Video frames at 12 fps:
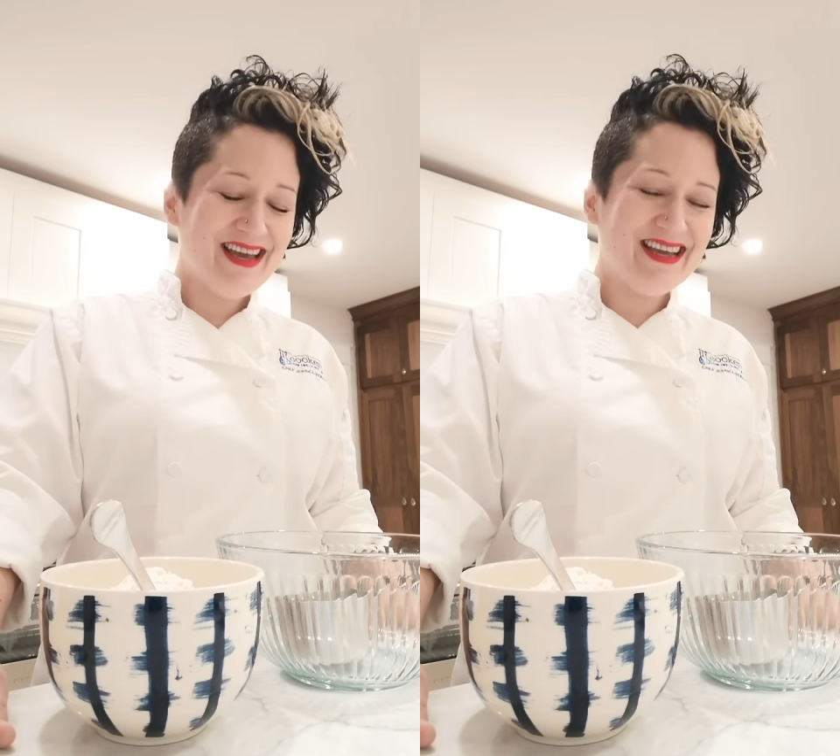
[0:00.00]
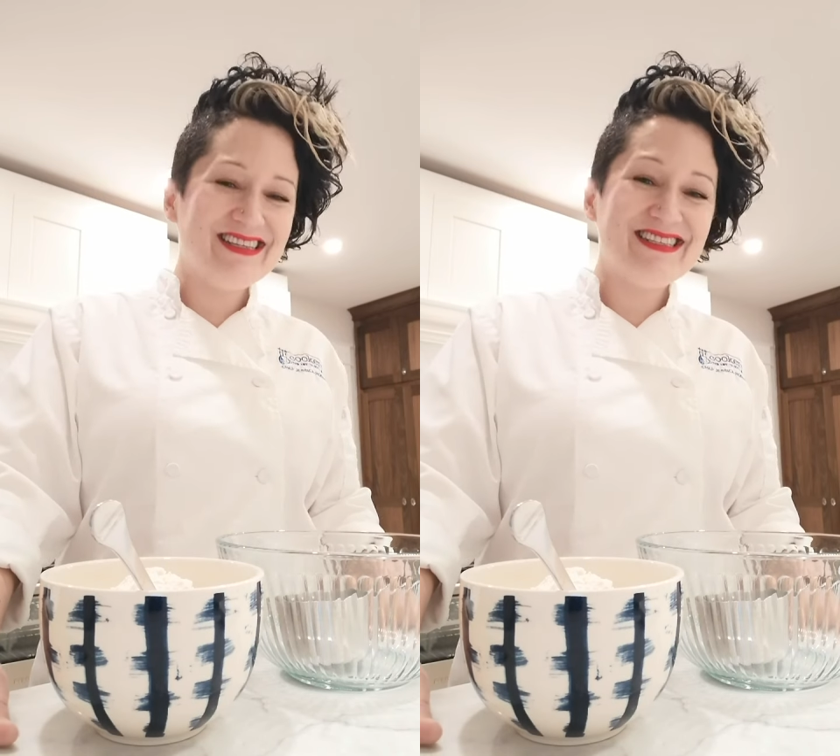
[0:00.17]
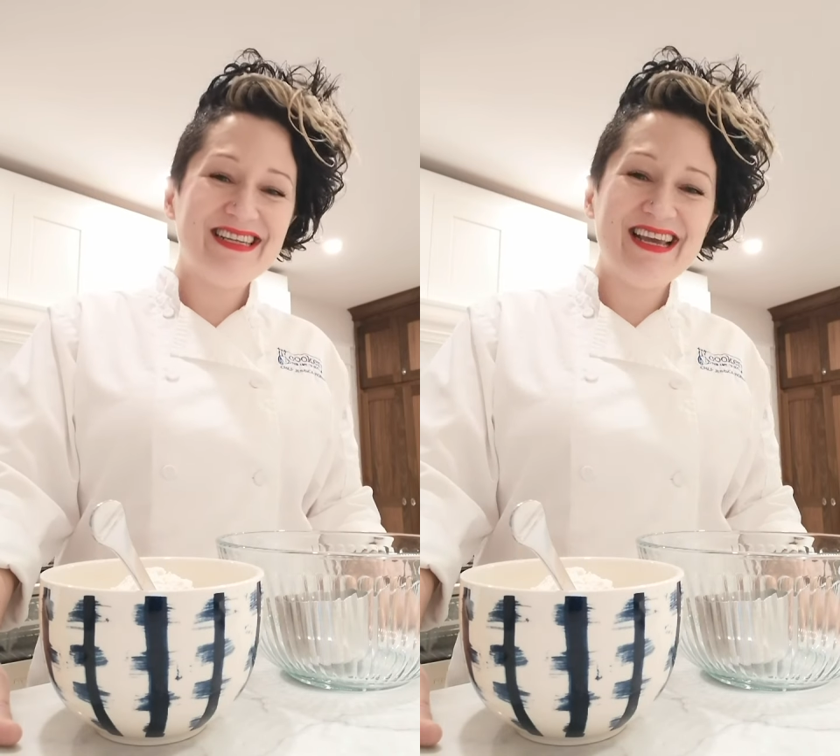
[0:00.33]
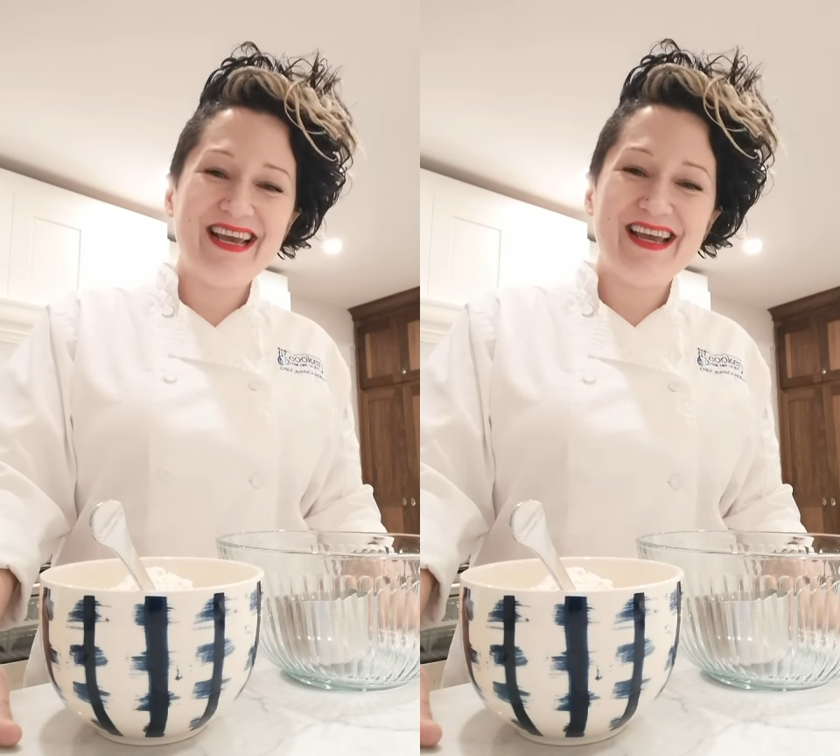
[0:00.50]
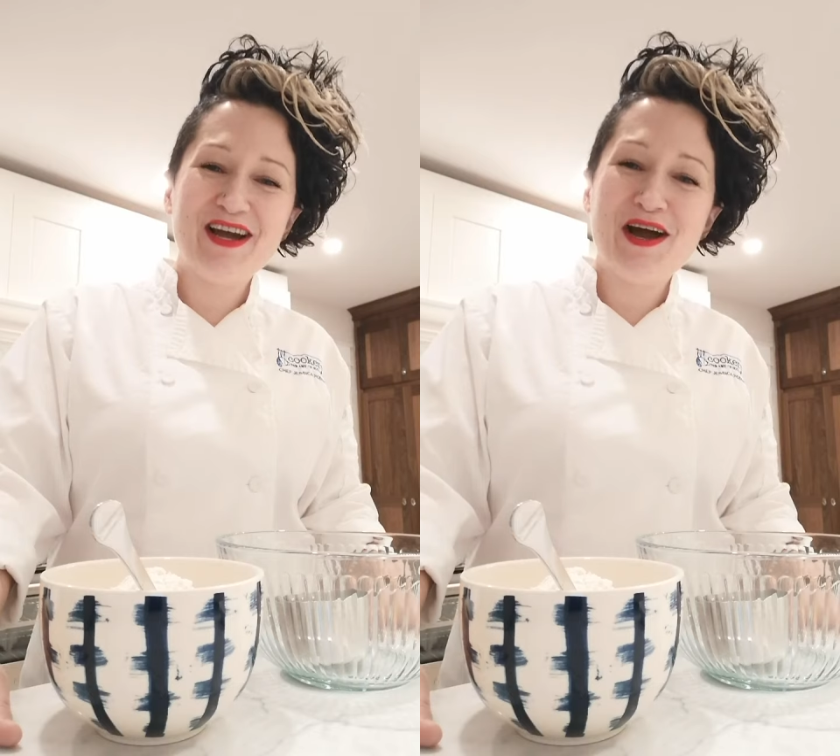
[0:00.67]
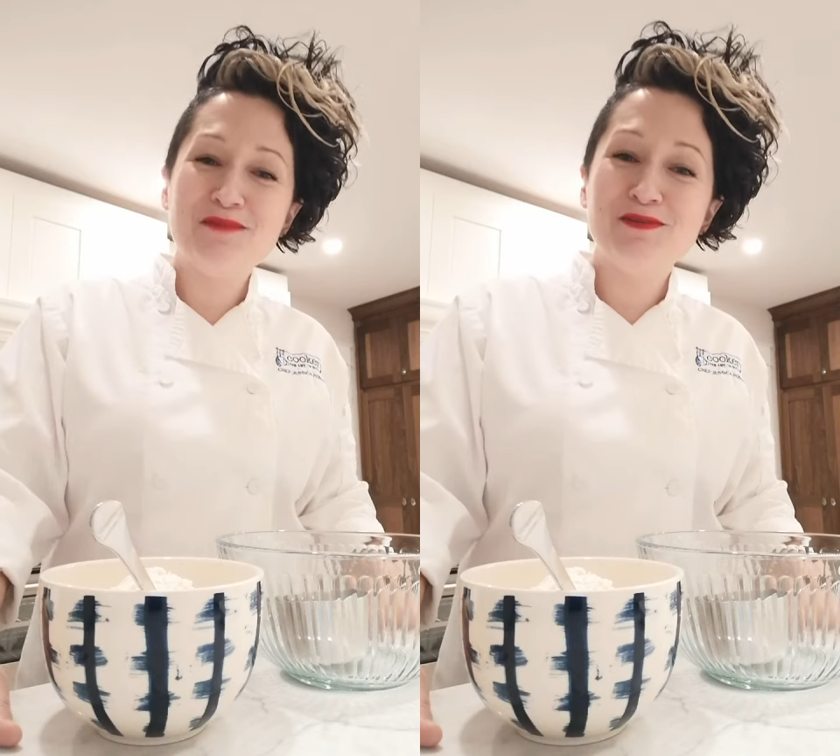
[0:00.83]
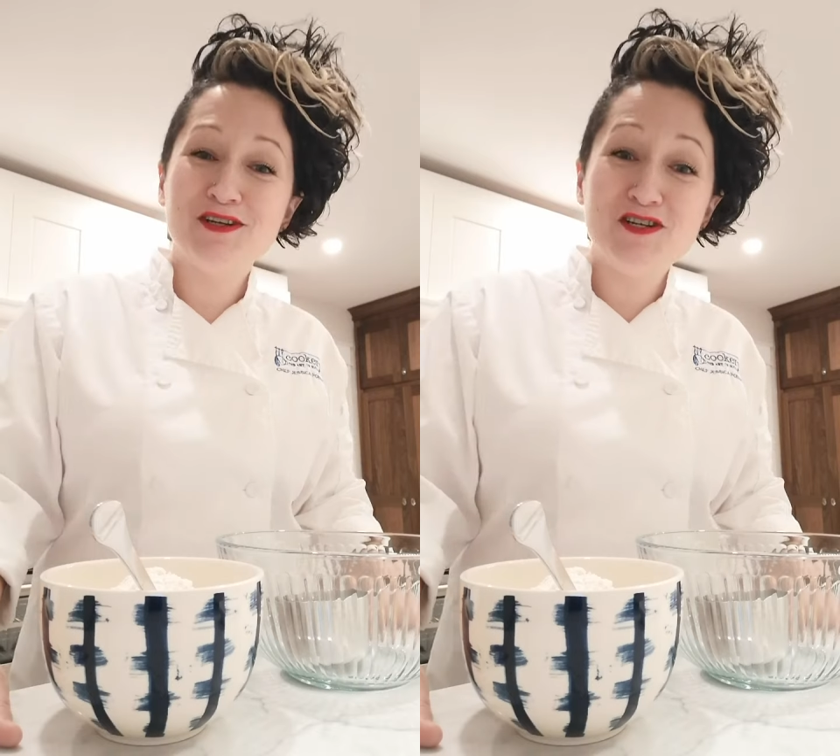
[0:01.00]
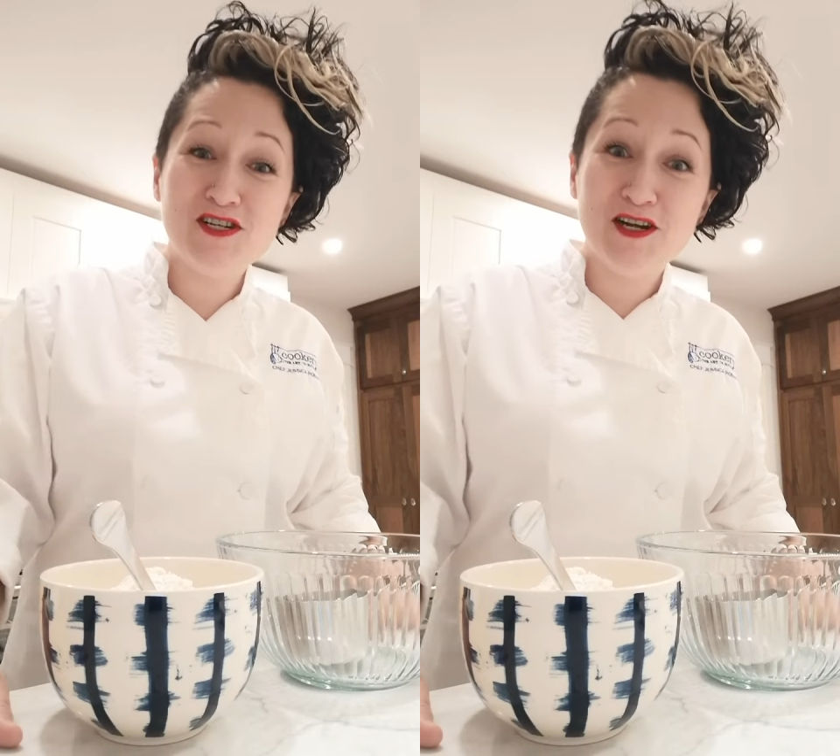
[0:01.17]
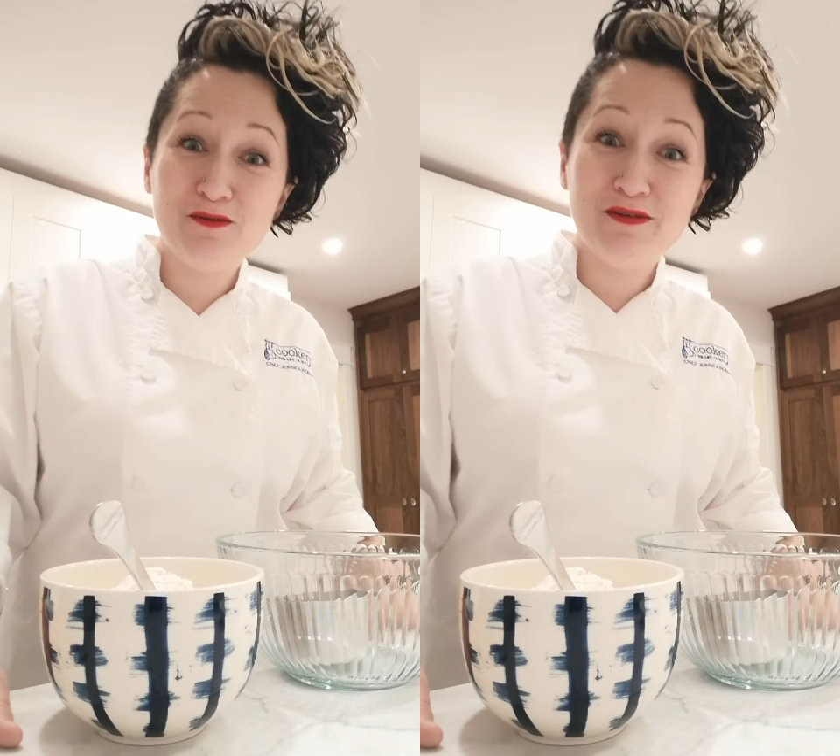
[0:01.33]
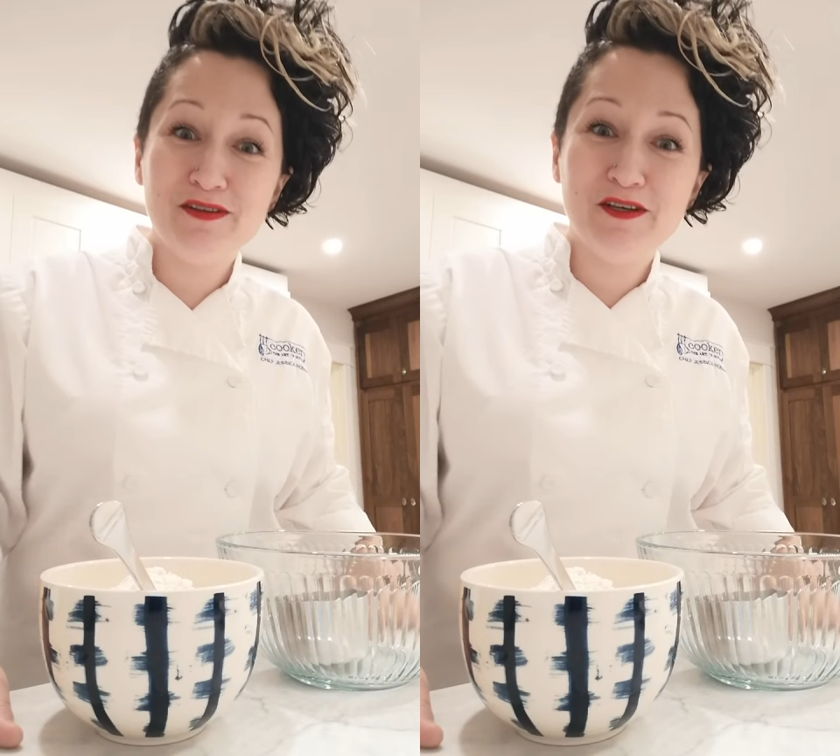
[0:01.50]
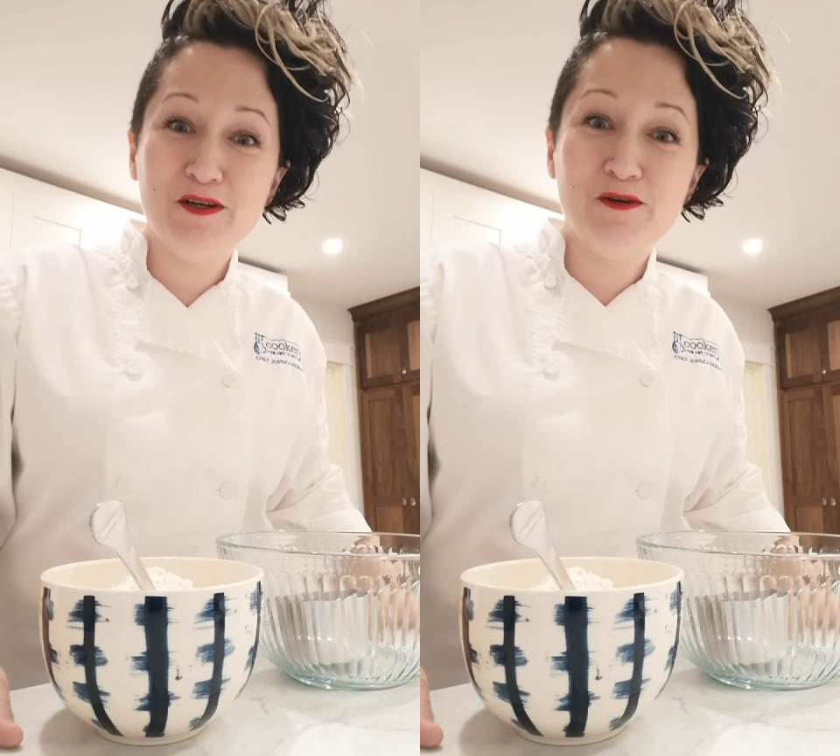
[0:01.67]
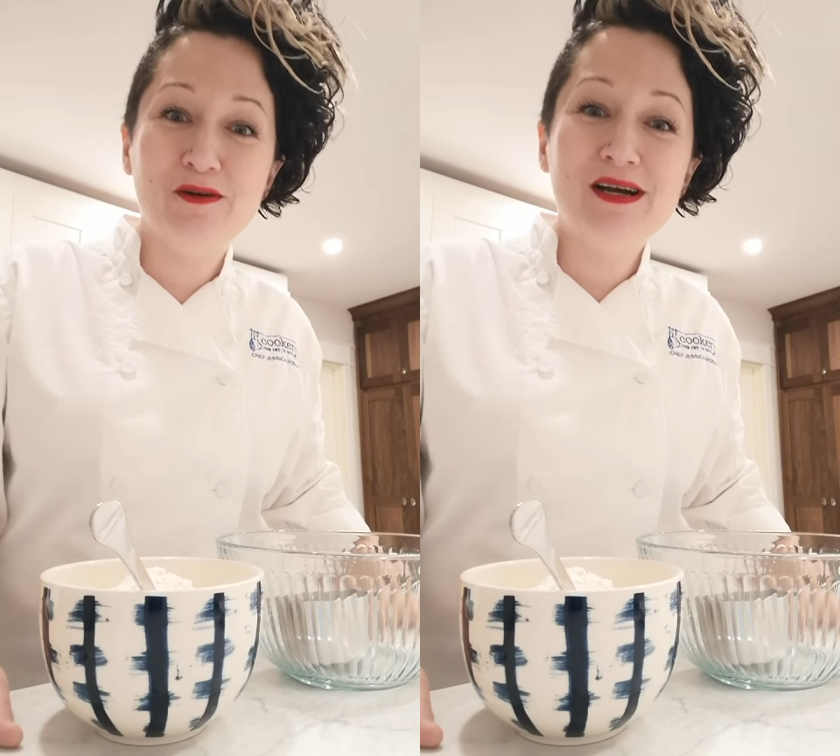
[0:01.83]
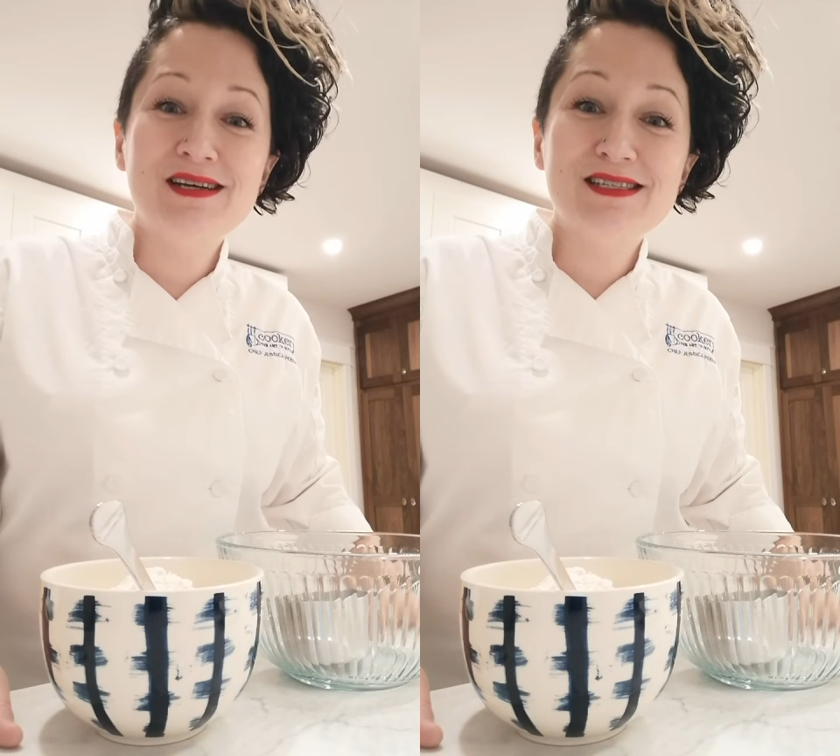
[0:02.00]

and today I'm going to share with you